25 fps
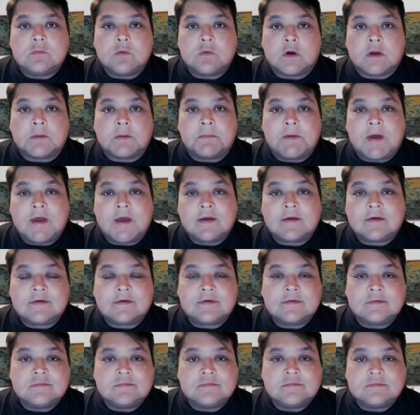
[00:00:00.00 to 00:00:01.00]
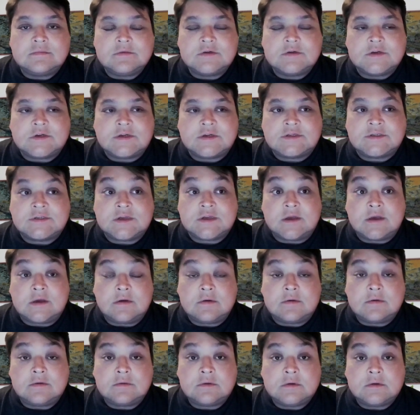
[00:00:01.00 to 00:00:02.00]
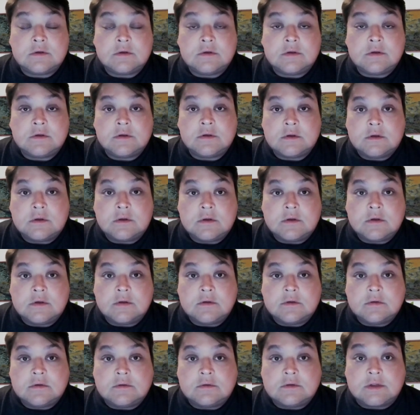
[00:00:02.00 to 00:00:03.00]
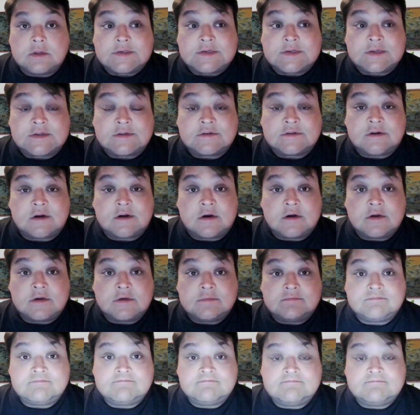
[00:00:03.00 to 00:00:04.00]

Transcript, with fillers: Welcome back. Good to see you. Let's get started.